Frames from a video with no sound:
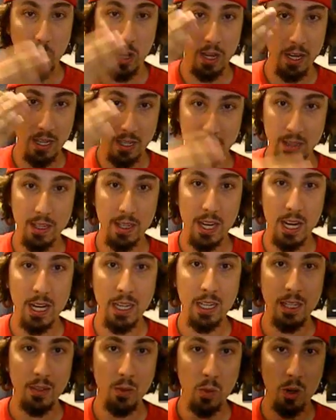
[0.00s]
If you wanted it at the
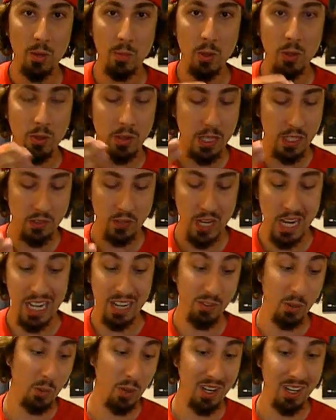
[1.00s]
90 normal, that's
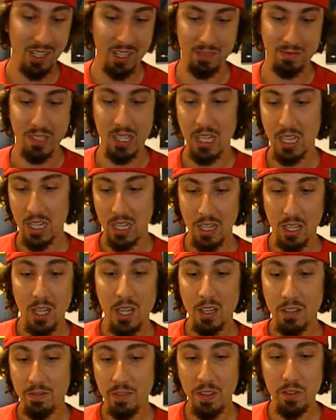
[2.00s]
fine. If you wanted
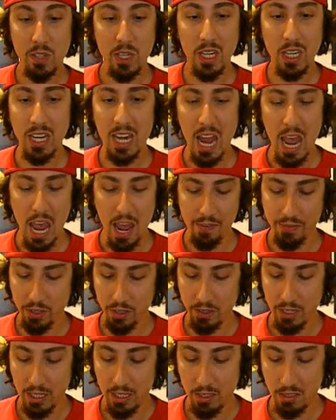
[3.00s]
it 15 and a
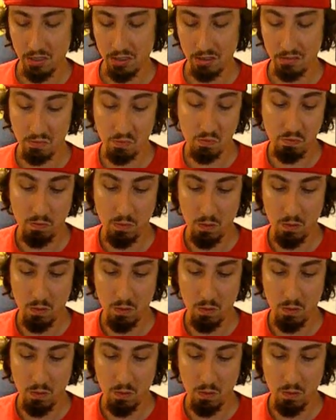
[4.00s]
half degrees,